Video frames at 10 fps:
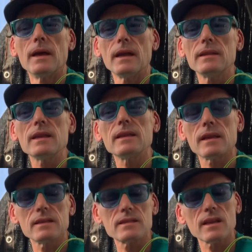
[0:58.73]
and then I
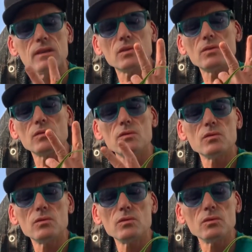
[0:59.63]
decided
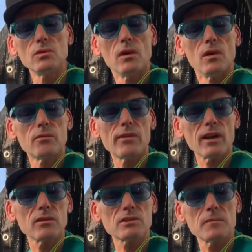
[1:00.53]
to
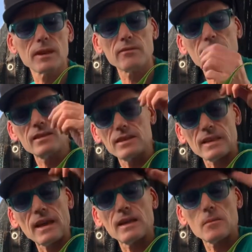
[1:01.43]
follow some advice that
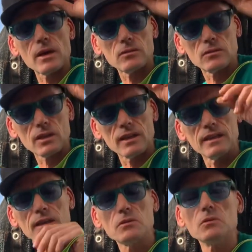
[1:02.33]
I had about
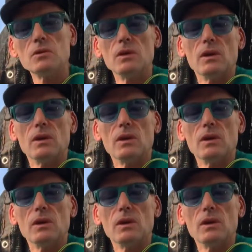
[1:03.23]
cutting to